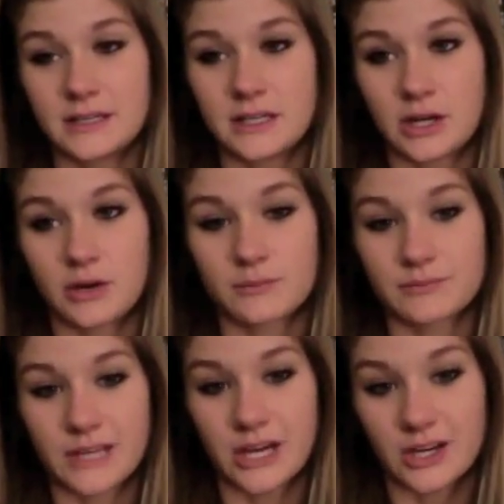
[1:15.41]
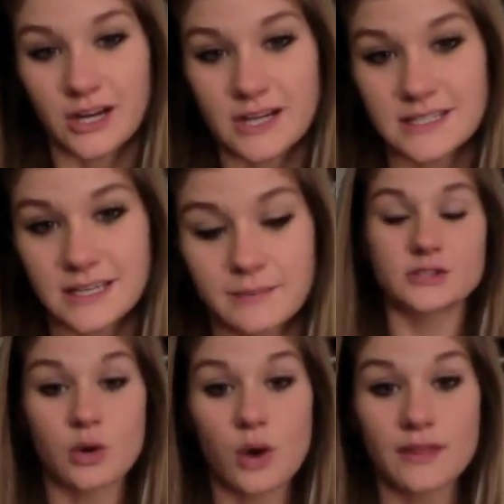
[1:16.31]
a good idea.
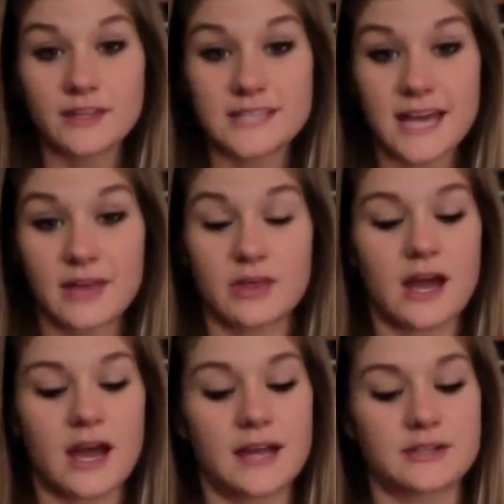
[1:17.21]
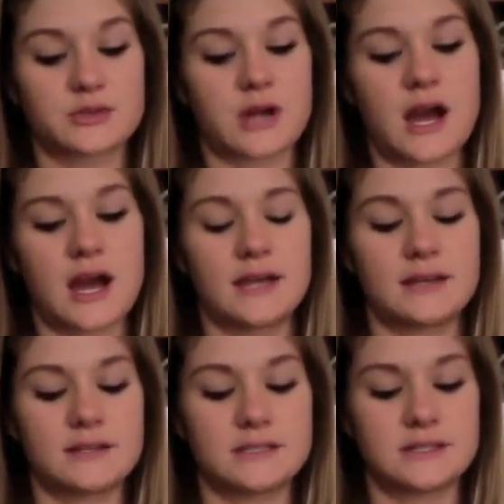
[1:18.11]
On the day that I tried
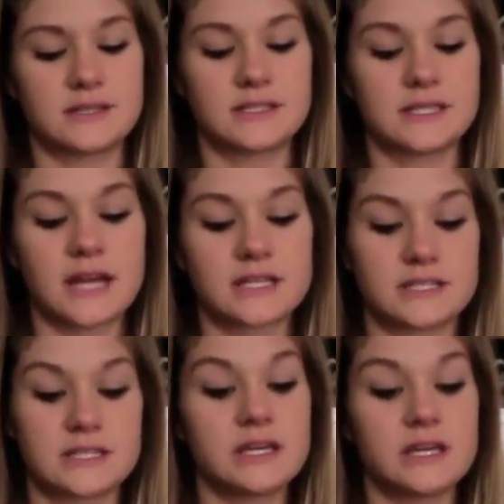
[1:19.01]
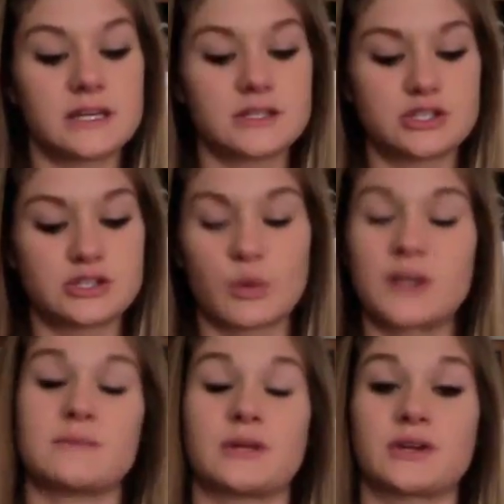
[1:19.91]
the THC 20
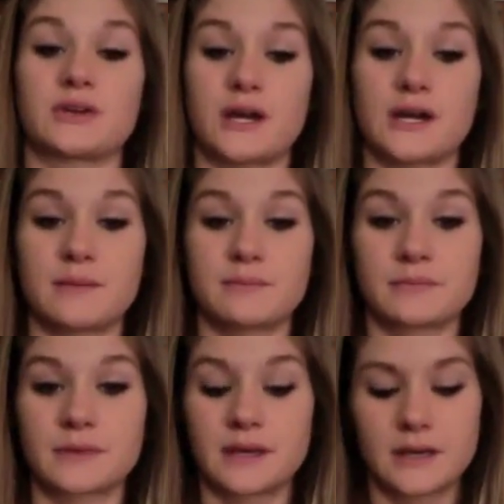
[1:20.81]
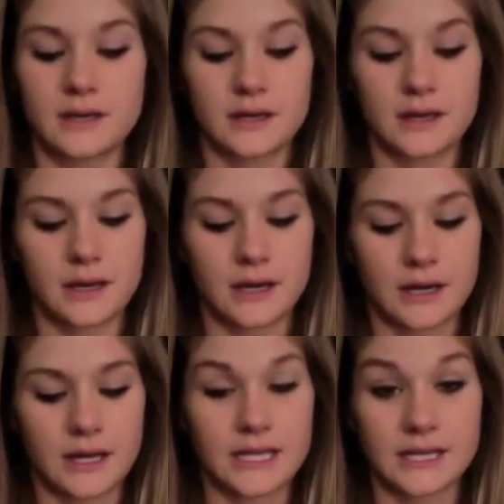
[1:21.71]
milligram
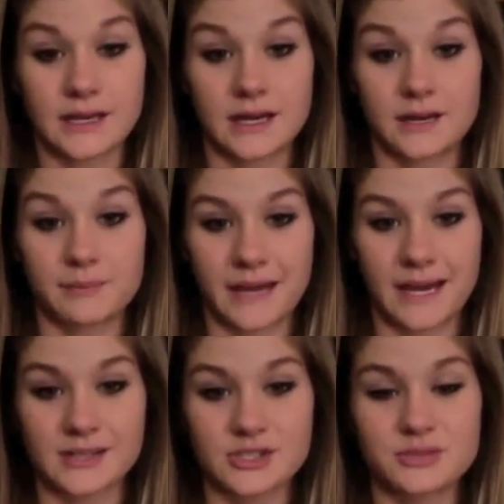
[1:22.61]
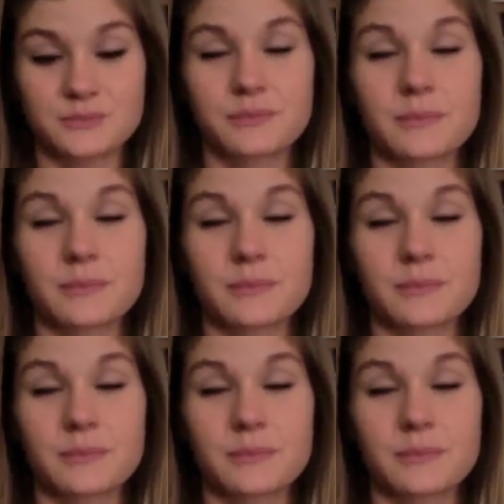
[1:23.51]
Indica patch,